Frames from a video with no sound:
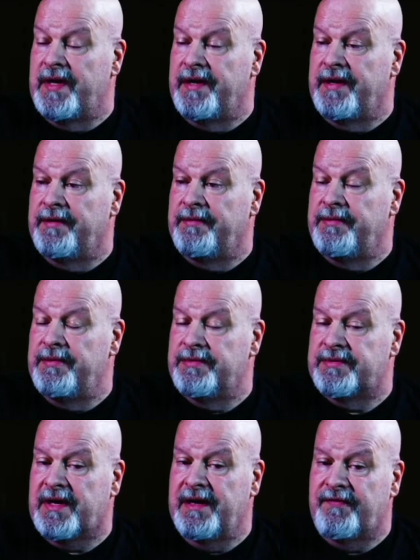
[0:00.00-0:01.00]
it was
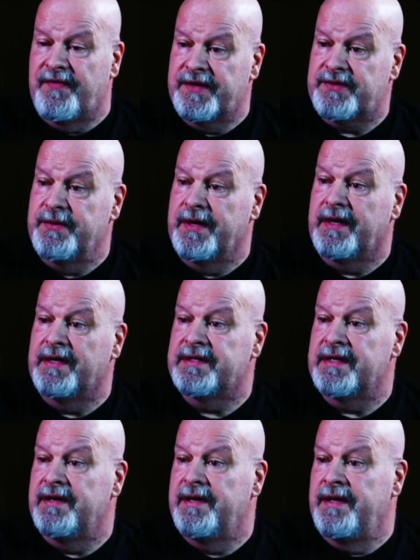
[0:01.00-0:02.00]
kind of frustrating, because
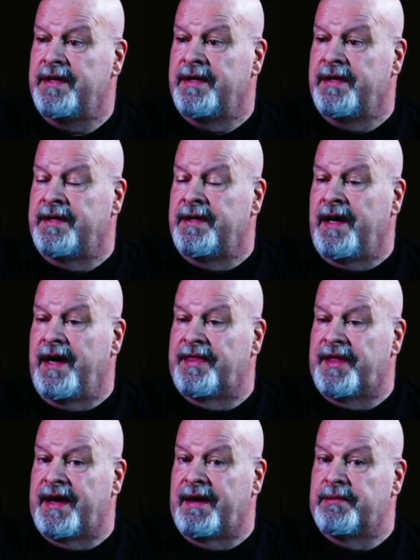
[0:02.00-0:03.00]
I thought
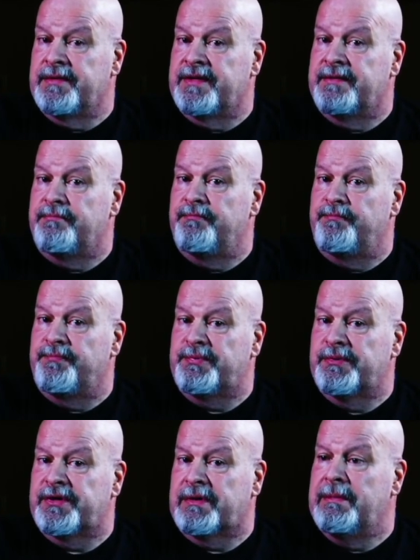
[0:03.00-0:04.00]
I was supposed
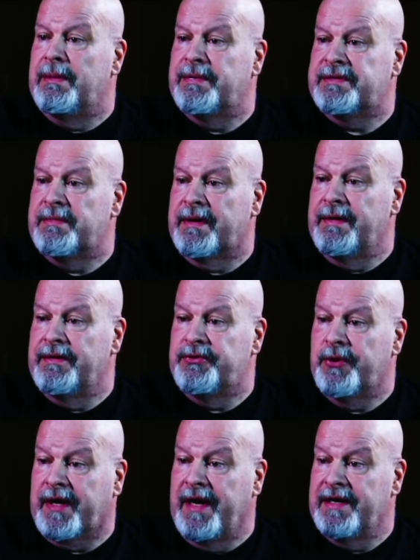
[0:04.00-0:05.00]
to come up with some kind of
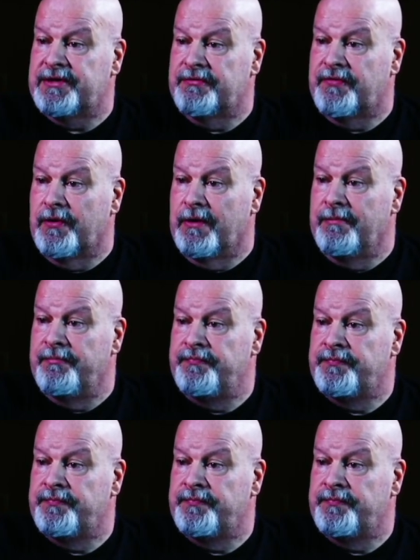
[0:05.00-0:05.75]
trick answer for him,